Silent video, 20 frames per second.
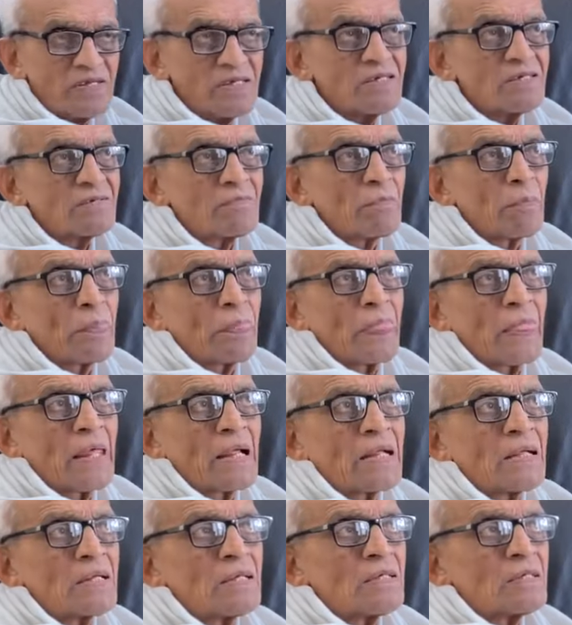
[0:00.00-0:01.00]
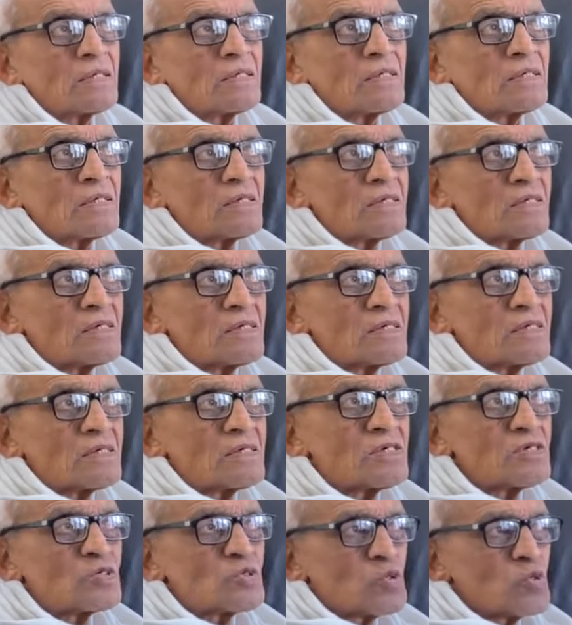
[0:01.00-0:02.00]
it,
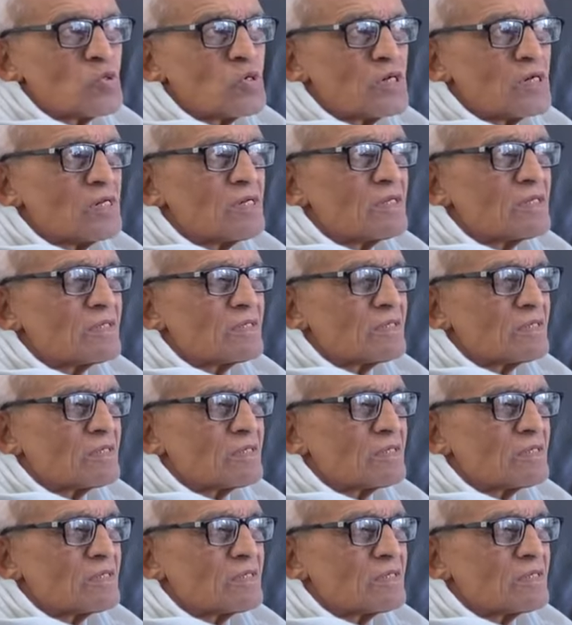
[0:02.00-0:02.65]
soul